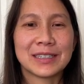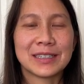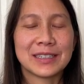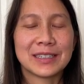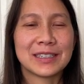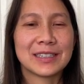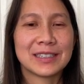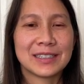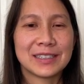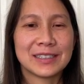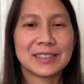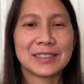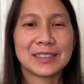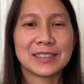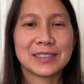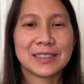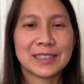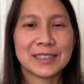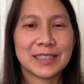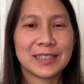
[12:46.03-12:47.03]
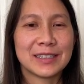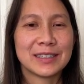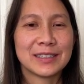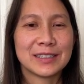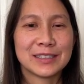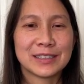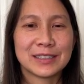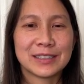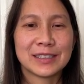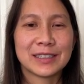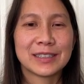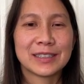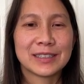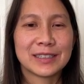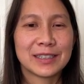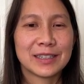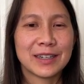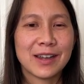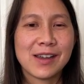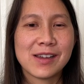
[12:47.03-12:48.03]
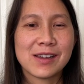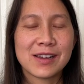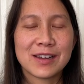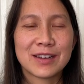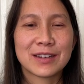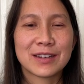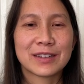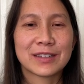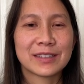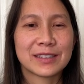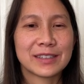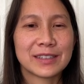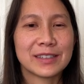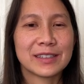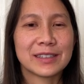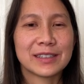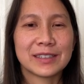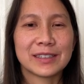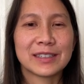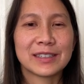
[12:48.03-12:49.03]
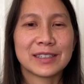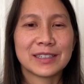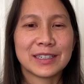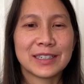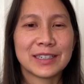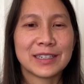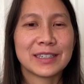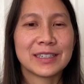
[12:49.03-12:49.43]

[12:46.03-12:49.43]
(silent)